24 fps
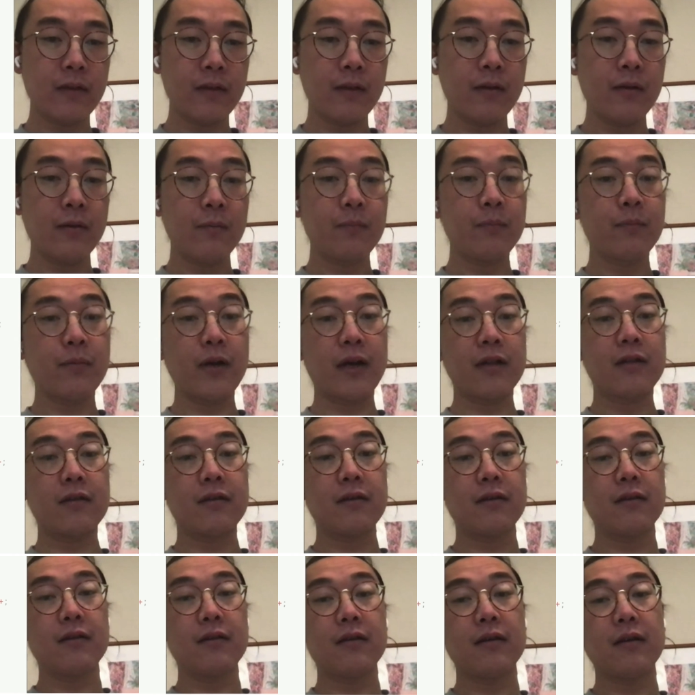But
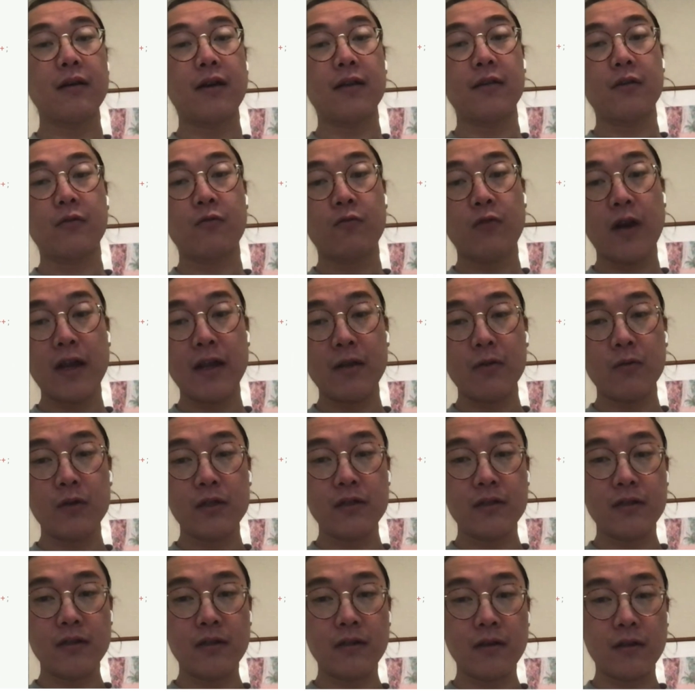on the right, we
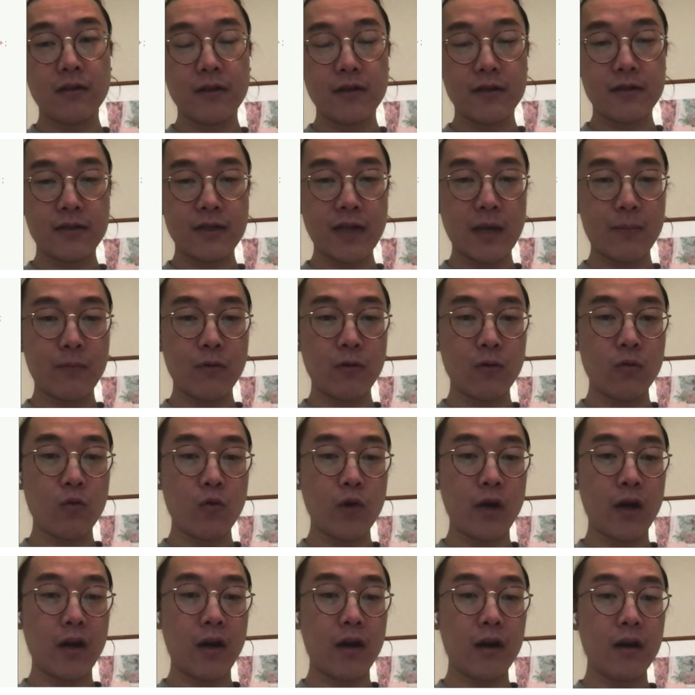see another example
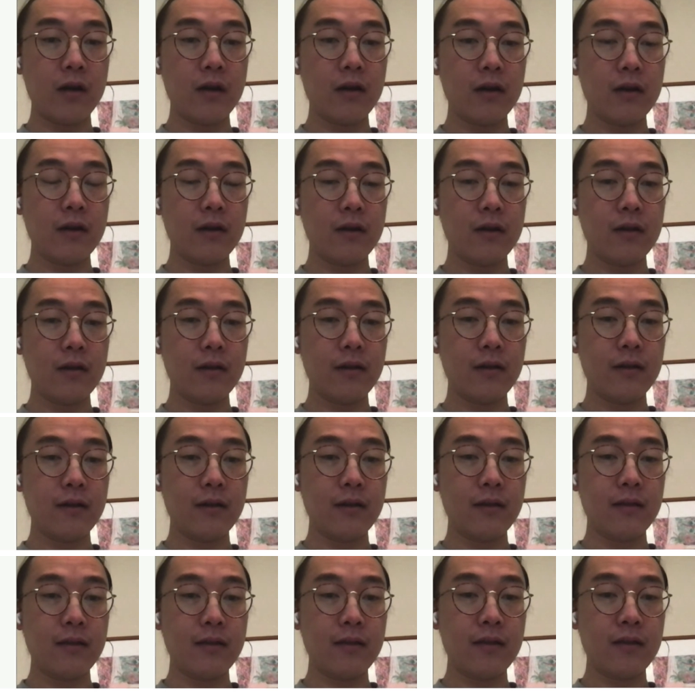where
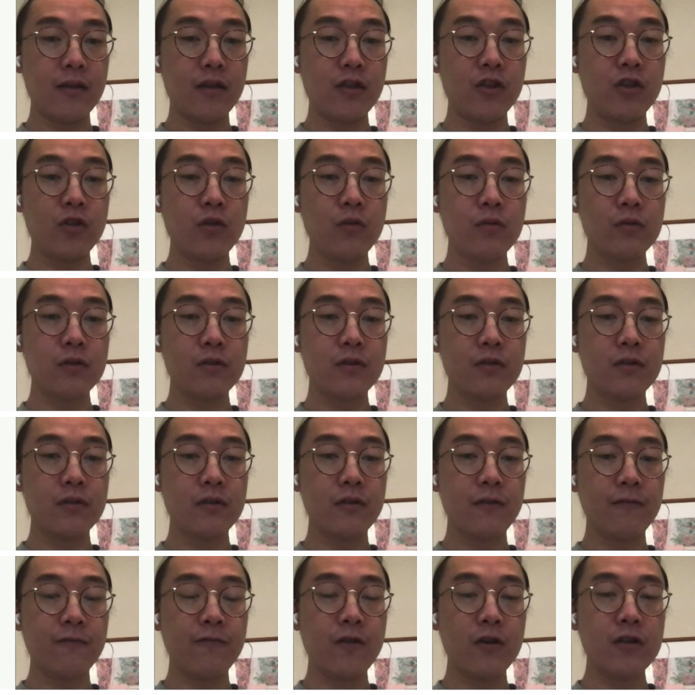the
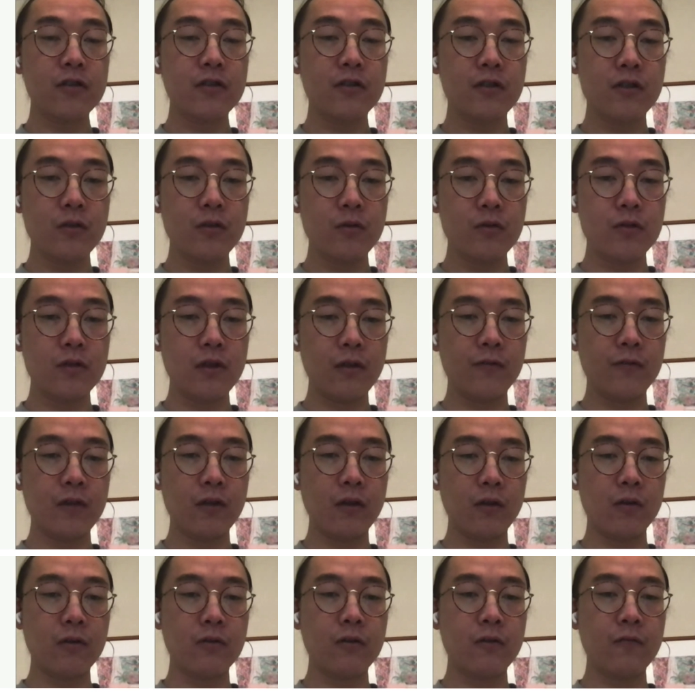first use of the
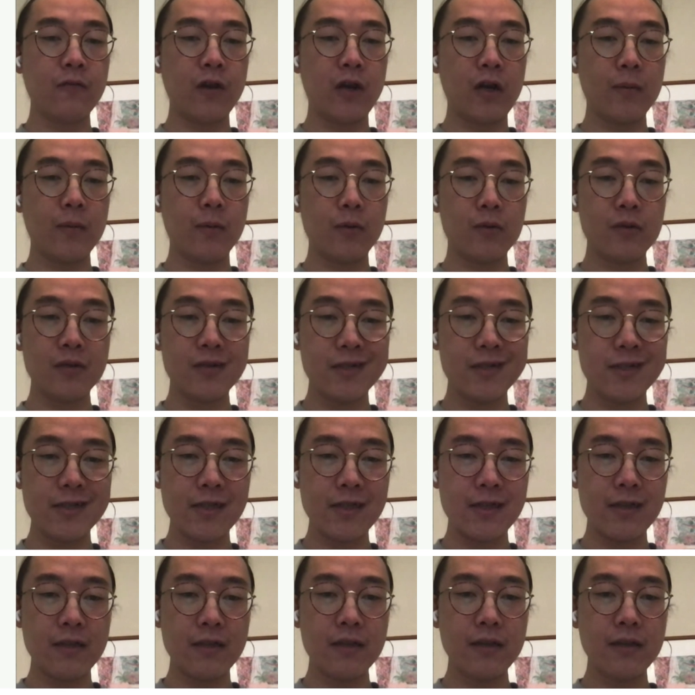local variable
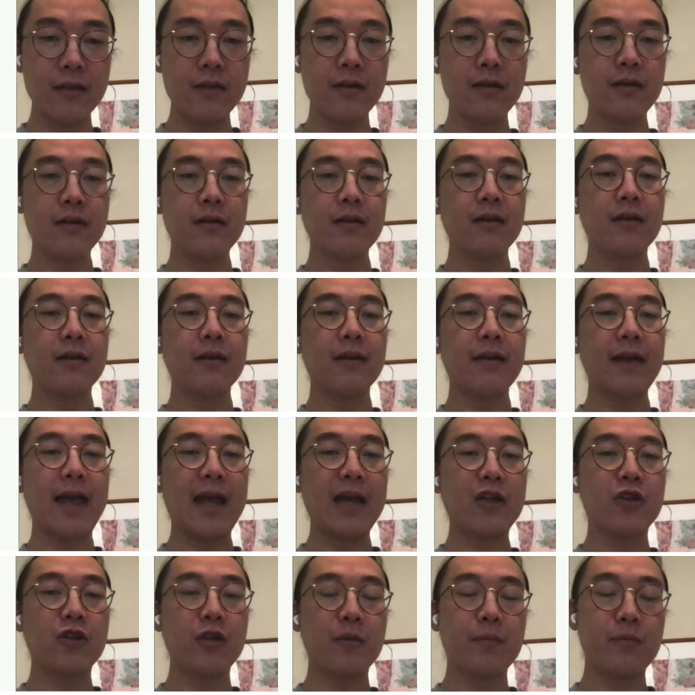c
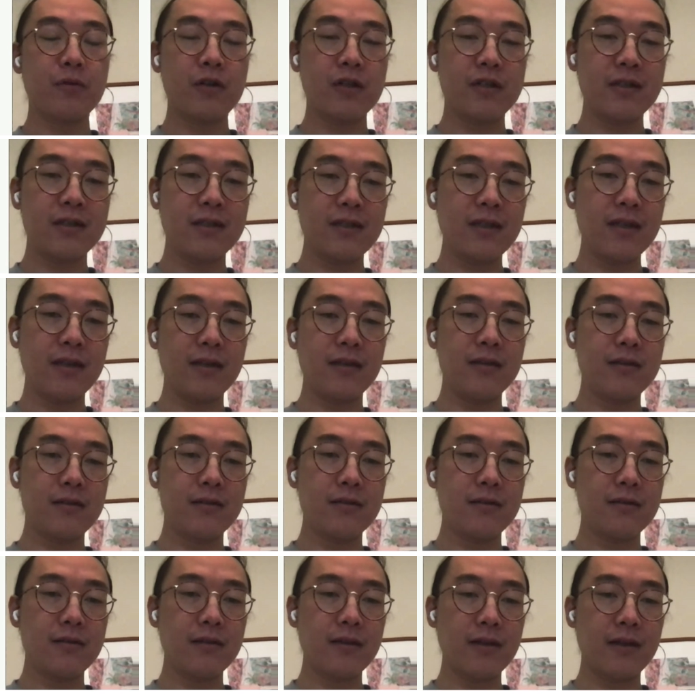actually precedes
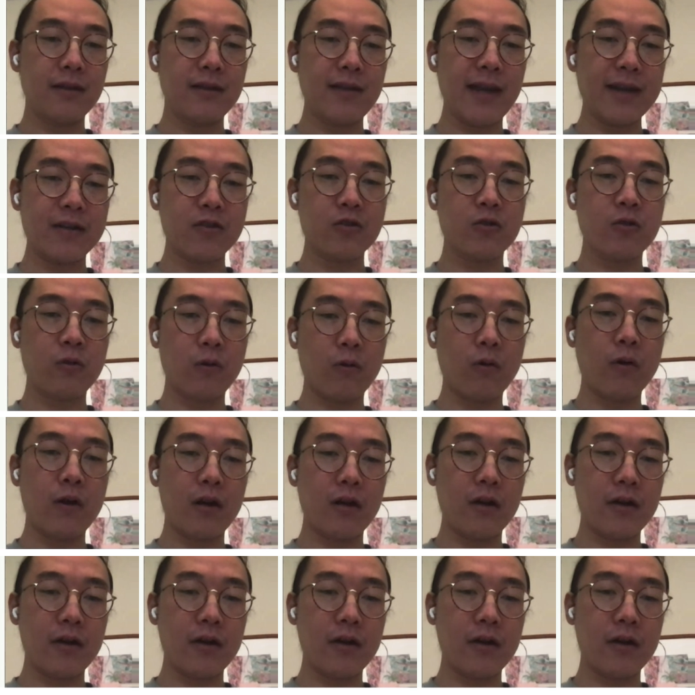in textual order.